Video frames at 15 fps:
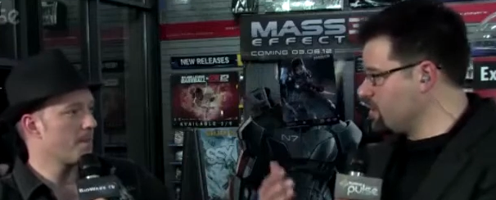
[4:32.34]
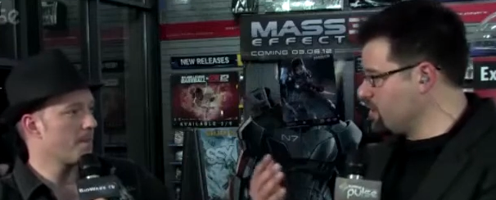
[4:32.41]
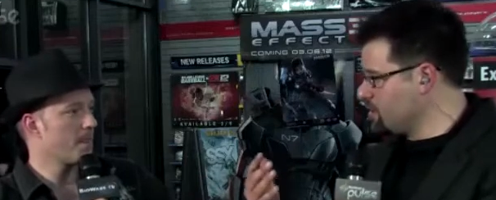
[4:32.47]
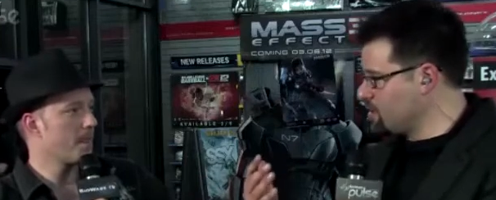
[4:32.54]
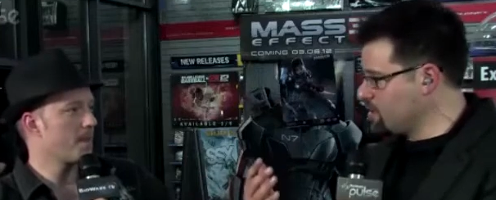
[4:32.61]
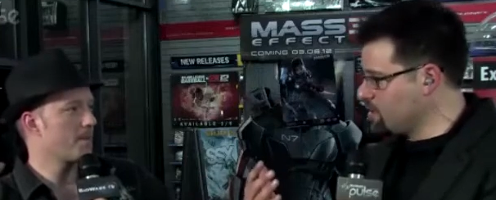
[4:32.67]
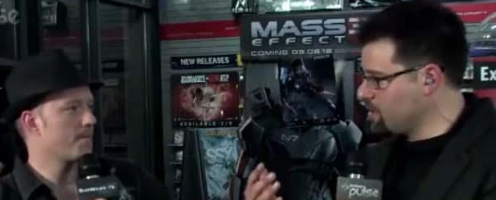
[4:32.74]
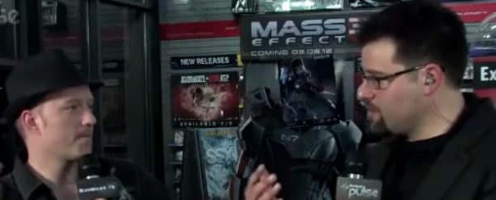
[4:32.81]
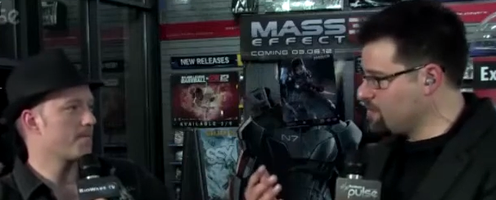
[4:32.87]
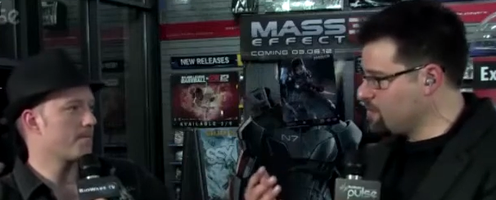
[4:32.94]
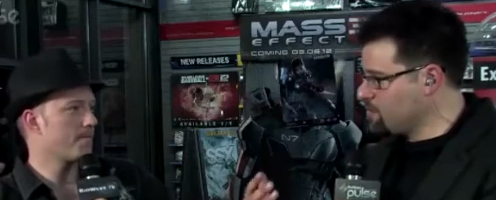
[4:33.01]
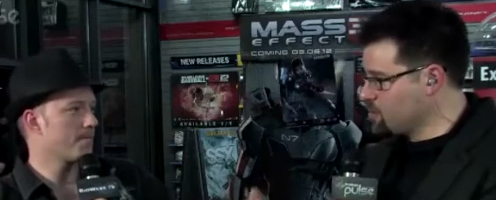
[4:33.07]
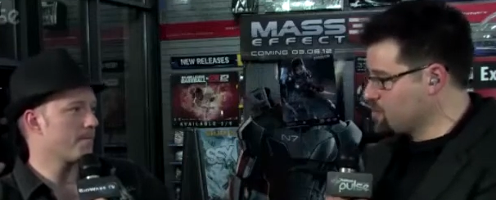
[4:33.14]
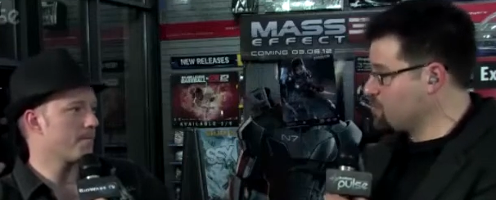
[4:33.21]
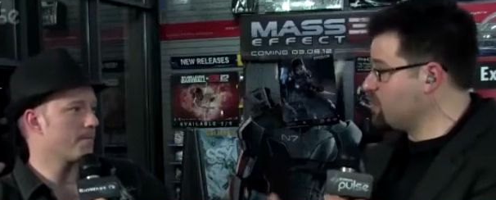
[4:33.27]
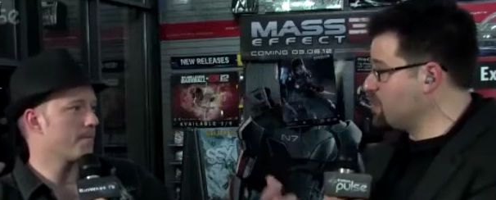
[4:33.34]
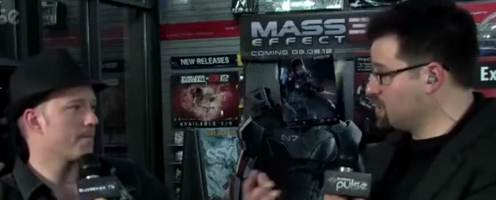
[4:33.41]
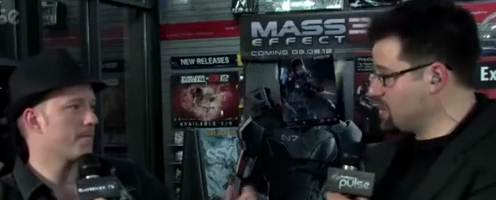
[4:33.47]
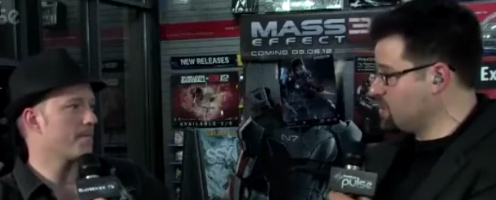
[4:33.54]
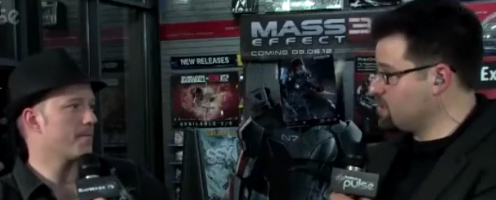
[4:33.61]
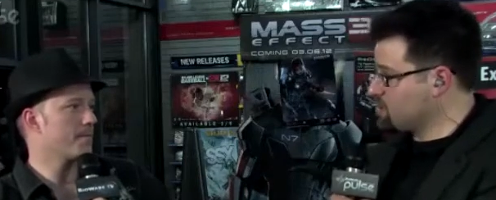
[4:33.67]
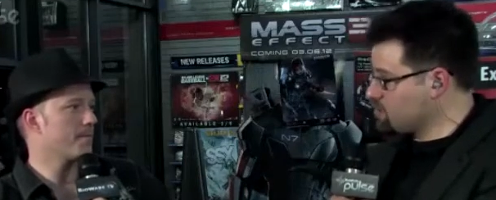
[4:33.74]
Speaker 1: in, in, the most
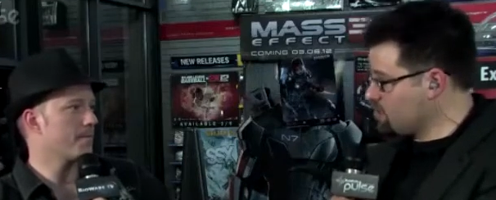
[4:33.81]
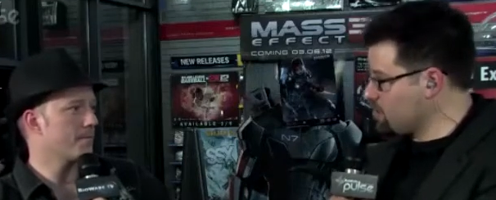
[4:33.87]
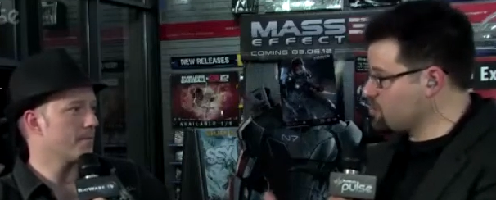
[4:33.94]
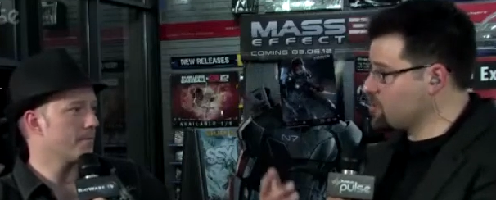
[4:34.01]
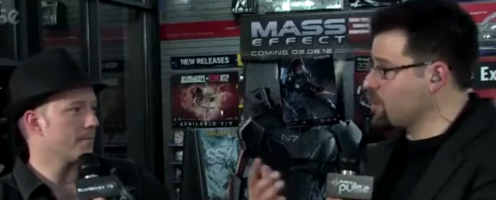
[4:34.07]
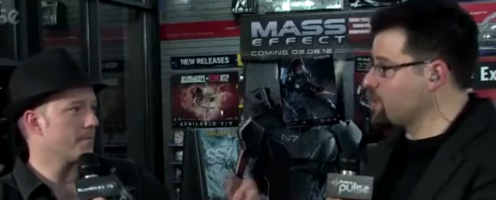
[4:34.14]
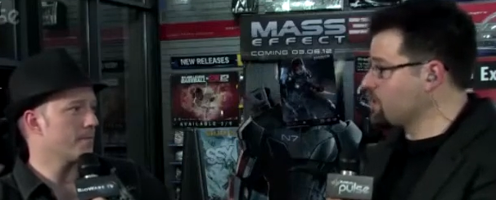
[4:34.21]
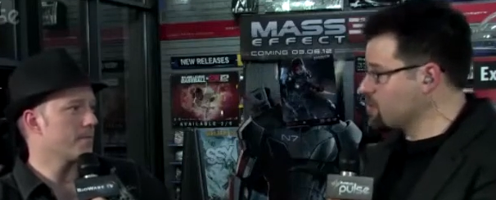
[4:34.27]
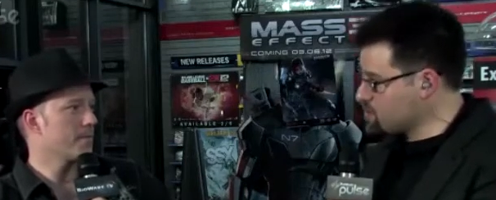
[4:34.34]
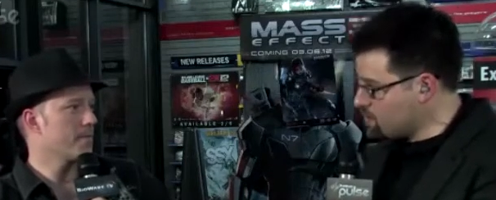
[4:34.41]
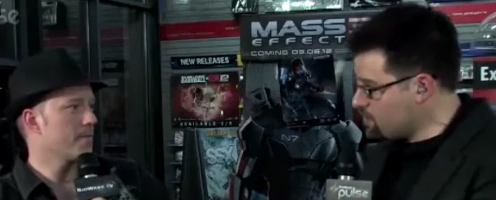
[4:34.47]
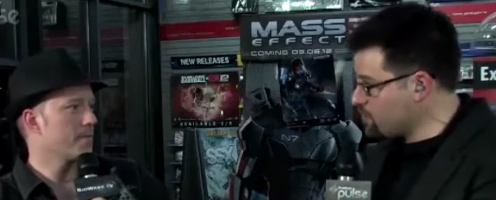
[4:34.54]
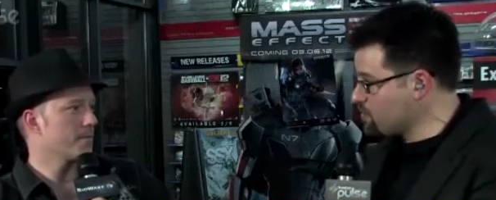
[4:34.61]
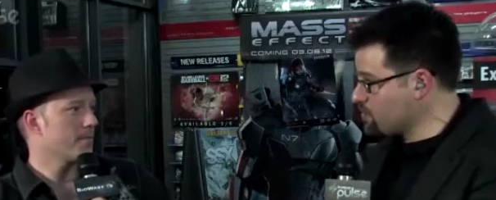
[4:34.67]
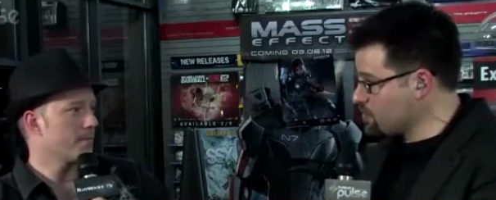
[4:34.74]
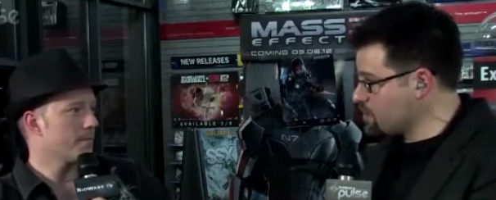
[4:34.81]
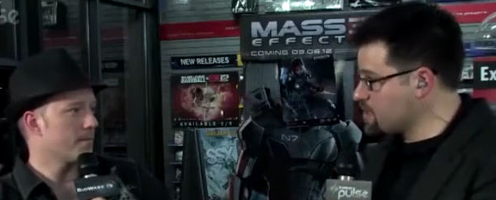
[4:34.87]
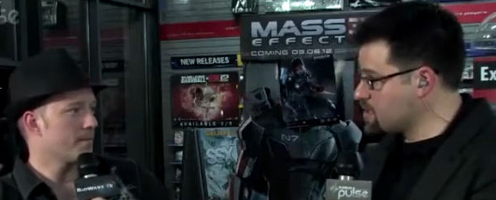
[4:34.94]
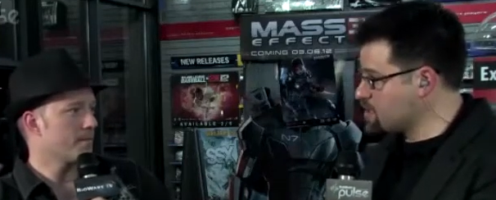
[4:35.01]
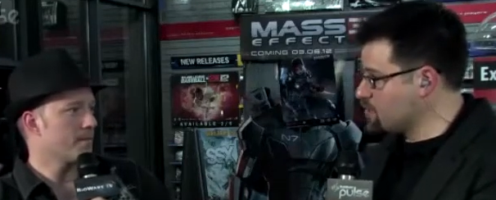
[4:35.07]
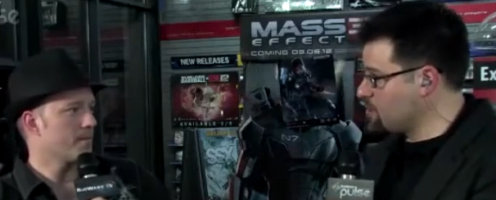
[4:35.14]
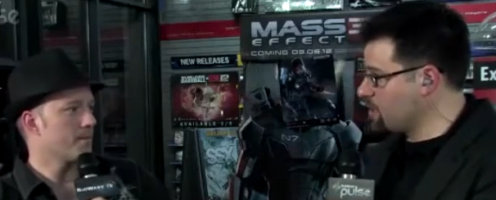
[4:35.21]
recent sort of trailers we've
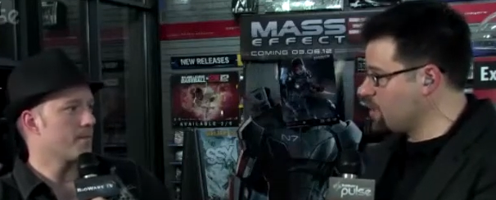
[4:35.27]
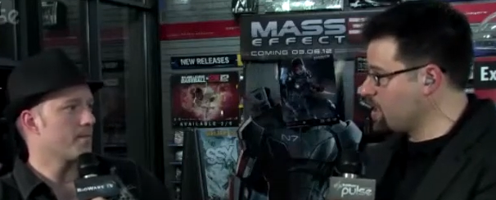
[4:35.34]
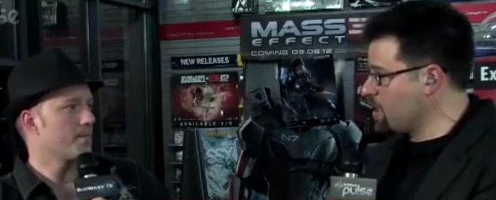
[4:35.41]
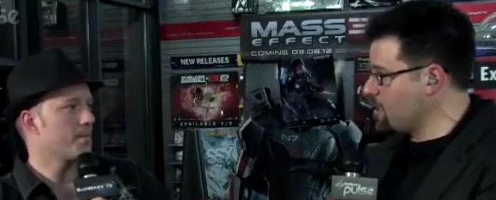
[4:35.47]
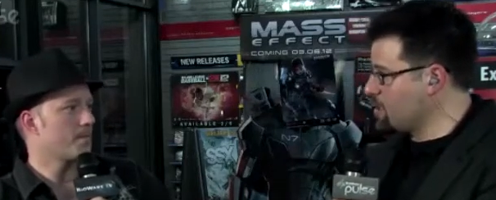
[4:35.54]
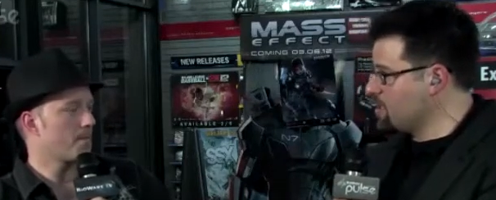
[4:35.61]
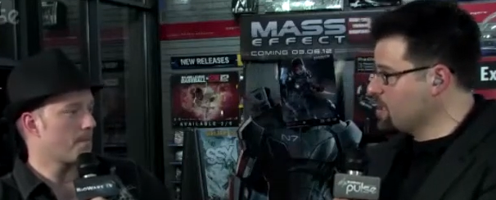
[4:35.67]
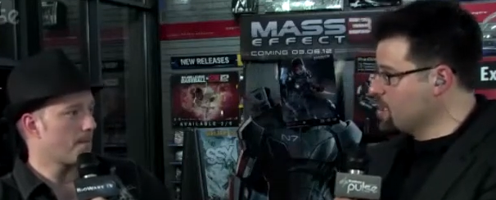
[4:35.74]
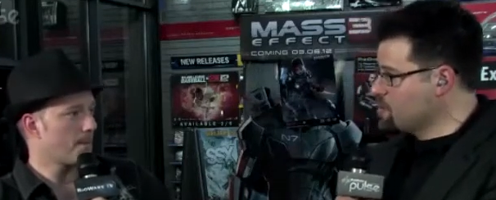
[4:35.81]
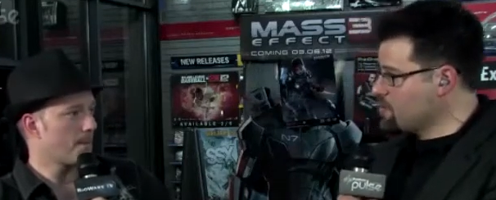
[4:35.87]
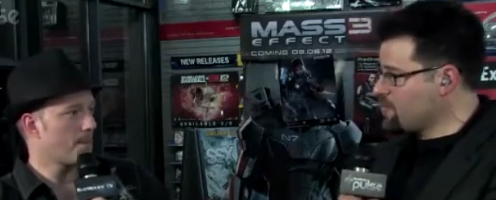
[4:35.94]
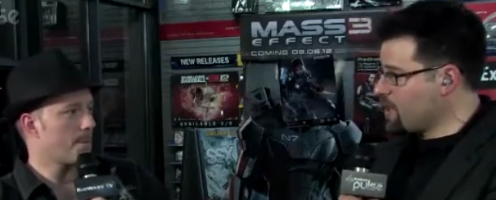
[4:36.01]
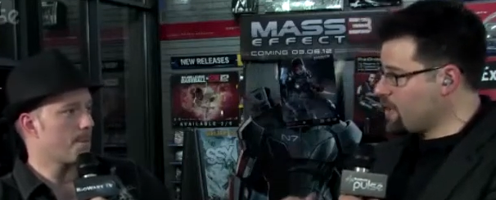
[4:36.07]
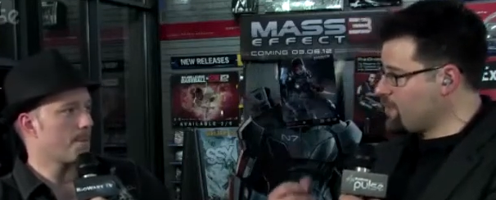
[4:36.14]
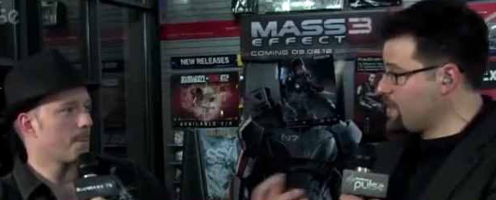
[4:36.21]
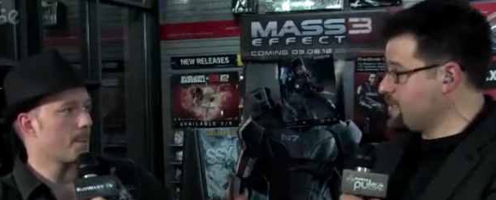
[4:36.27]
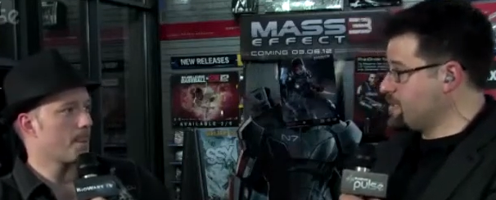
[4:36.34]
released and whatnot, we've kind of